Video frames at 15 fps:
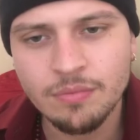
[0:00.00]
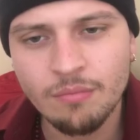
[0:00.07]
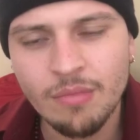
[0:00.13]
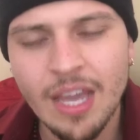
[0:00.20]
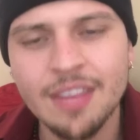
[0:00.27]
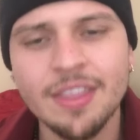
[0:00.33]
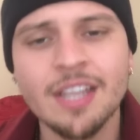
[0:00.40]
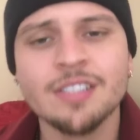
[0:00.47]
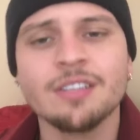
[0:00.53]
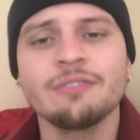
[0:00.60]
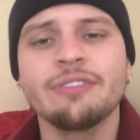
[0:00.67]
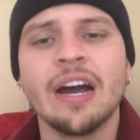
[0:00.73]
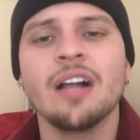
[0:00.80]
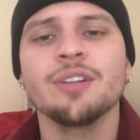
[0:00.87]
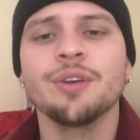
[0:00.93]
And that's a
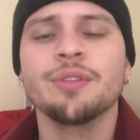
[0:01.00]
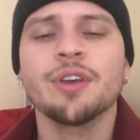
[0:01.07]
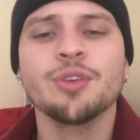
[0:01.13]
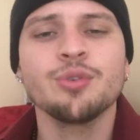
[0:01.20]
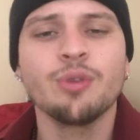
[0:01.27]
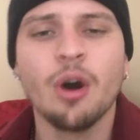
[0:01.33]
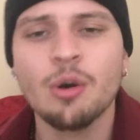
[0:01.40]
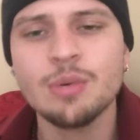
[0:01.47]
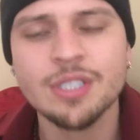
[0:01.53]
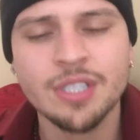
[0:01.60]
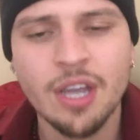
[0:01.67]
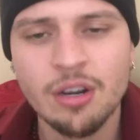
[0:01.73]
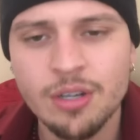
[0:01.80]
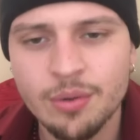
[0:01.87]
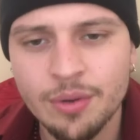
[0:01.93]
value that you always
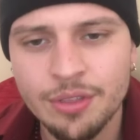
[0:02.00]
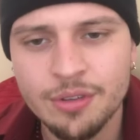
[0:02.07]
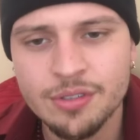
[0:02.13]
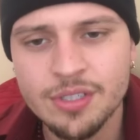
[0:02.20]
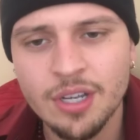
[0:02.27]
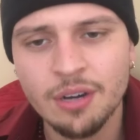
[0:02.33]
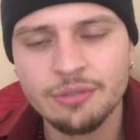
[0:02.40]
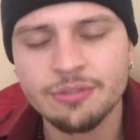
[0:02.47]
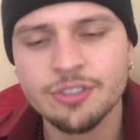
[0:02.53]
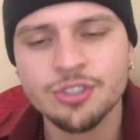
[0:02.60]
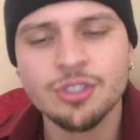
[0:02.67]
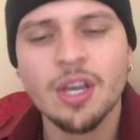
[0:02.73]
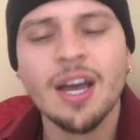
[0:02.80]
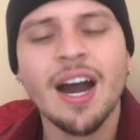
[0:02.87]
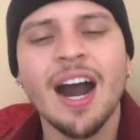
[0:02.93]
carry with yourself. It's
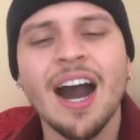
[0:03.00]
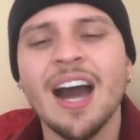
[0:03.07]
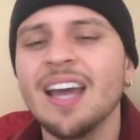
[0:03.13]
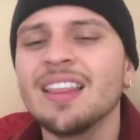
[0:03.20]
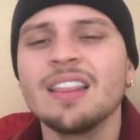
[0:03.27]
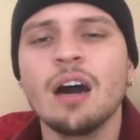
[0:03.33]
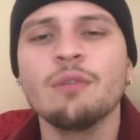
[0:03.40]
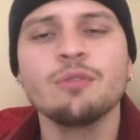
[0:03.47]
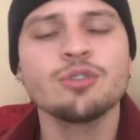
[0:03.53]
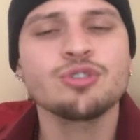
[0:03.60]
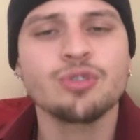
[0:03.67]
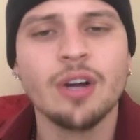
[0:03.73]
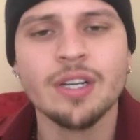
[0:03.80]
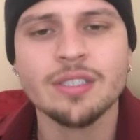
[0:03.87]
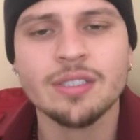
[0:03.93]
high-level
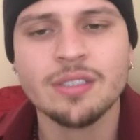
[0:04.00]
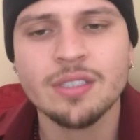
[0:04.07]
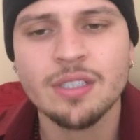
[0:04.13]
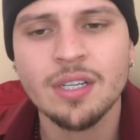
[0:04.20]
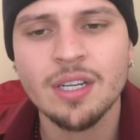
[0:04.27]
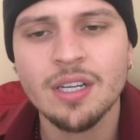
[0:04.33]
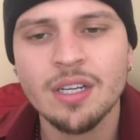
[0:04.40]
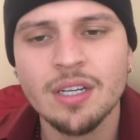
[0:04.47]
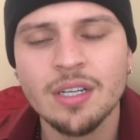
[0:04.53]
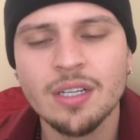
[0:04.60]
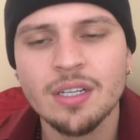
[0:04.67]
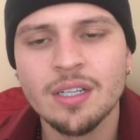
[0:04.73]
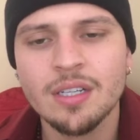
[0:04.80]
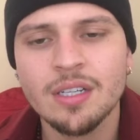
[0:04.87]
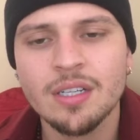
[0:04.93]
trust,
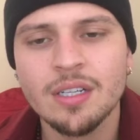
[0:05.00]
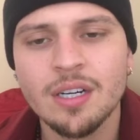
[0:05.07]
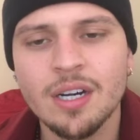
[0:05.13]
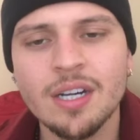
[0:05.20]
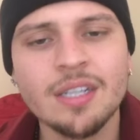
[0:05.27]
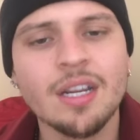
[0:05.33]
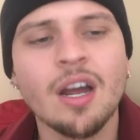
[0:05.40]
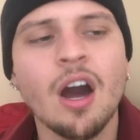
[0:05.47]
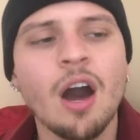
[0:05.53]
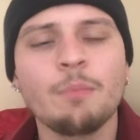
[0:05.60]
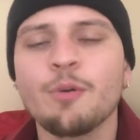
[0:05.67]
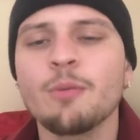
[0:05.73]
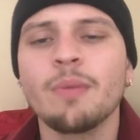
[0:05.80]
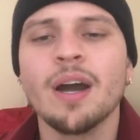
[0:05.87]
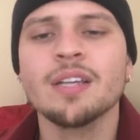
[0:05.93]

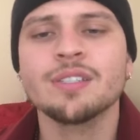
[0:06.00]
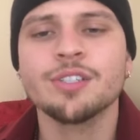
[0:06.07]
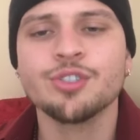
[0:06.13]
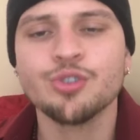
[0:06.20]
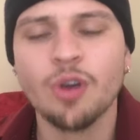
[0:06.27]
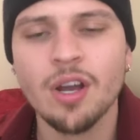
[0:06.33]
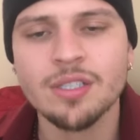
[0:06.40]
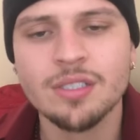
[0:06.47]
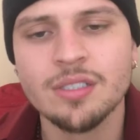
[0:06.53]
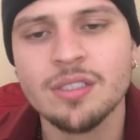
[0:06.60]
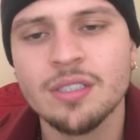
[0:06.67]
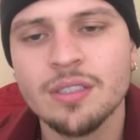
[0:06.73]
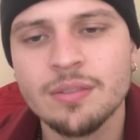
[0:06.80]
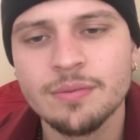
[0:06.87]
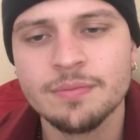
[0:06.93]
uncompromising
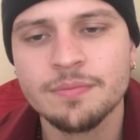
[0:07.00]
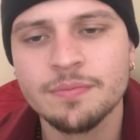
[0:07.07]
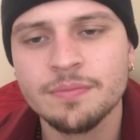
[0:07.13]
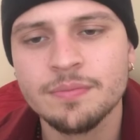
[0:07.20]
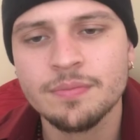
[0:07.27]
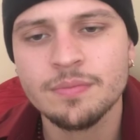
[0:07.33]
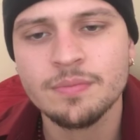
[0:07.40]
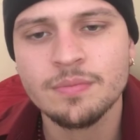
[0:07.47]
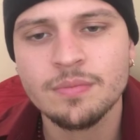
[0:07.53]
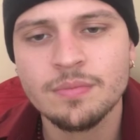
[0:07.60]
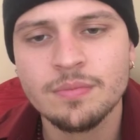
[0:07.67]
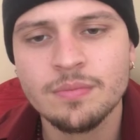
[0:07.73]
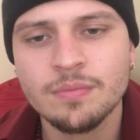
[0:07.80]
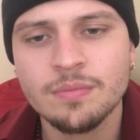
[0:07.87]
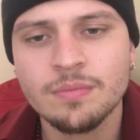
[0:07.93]
trust,
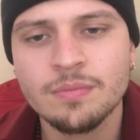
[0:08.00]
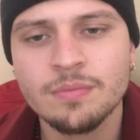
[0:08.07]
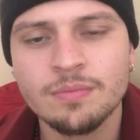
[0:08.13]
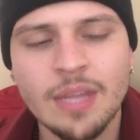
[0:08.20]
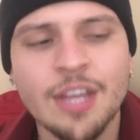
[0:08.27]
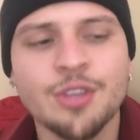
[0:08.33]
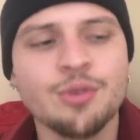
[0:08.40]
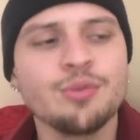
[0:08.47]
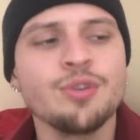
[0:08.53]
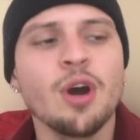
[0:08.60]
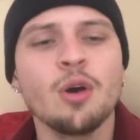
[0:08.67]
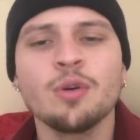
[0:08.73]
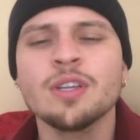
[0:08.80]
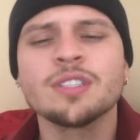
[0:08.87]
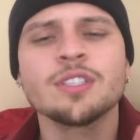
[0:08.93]
that you
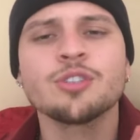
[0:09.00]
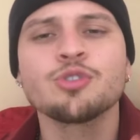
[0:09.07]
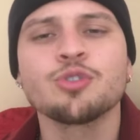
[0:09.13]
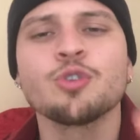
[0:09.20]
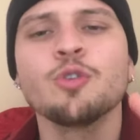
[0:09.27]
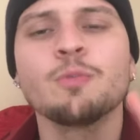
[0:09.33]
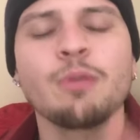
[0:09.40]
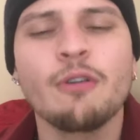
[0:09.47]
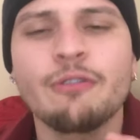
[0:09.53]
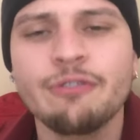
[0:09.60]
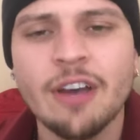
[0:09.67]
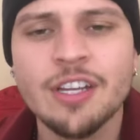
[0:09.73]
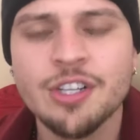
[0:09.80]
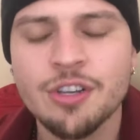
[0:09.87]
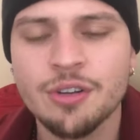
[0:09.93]
know he's a true
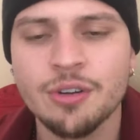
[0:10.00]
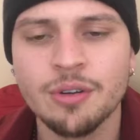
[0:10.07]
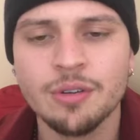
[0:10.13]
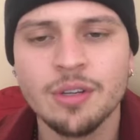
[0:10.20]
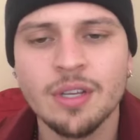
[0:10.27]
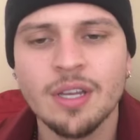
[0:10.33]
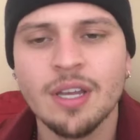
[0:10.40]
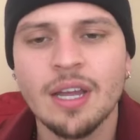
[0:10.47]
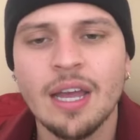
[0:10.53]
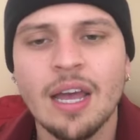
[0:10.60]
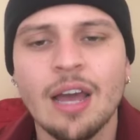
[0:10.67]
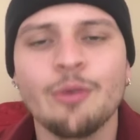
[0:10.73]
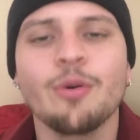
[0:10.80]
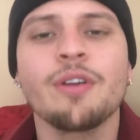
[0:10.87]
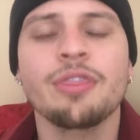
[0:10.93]
professional
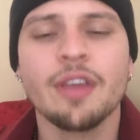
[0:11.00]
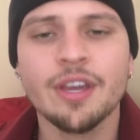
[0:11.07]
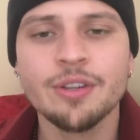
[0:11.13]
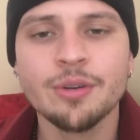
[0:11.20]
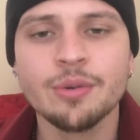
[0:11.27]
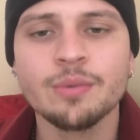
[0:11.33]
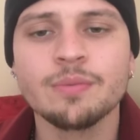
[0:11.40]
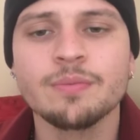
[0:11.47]
at what they do.